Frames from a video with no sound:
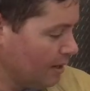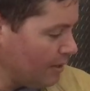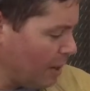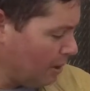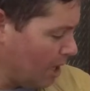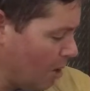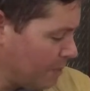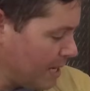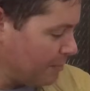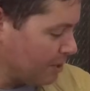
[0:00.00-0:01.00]
That will
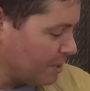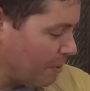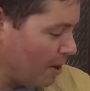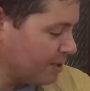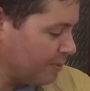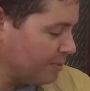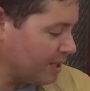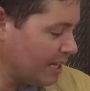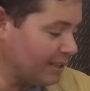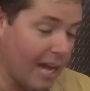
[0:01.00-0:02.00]
help keep the sparks from
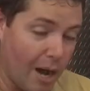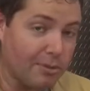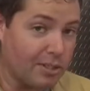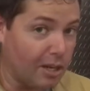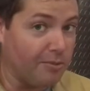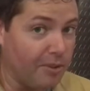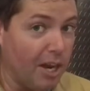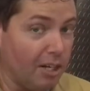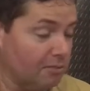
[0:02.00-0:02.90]
setting the houses on fire.